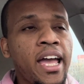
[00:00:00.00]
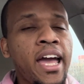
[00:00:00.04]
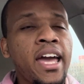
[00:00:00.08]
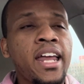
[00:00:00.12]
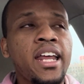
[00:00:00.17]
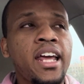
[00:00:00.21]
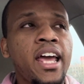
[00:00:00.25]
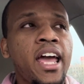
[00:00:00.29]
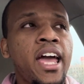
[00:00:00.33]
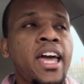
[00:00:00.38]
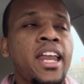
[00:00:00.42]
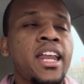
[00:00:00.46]
and
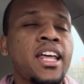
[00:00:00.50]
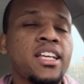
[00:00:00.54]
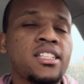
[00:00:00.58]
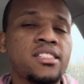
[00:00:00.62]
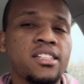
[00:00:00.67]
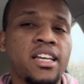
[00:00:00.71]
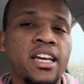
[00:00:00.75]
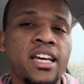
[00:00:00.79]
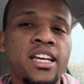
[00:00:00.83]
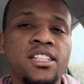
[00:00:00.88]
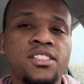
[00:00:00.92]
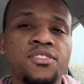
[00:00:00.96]

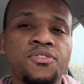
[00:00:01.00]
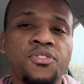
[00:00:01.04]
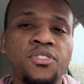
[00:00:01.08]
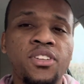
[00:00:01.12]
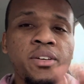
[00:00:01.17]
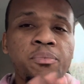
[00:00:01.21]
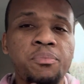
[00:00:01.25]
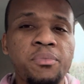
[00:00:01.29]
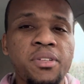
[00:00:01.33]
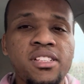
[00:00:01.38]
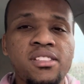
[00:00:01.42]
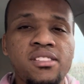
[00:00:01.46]
it's
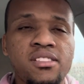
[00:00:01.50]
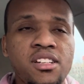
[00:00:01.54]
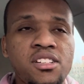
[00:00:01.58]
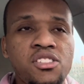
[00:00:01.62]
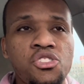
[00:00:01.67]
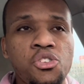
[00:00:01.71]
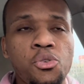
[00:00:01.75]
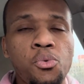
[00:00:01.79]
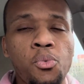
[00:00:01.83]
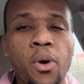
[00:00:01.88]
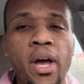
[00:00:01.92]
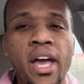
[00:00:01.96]
flipped in
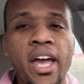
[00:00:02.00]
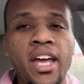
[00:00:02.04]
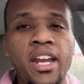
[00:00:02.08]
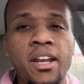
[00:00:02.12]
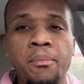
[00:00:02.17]
such a way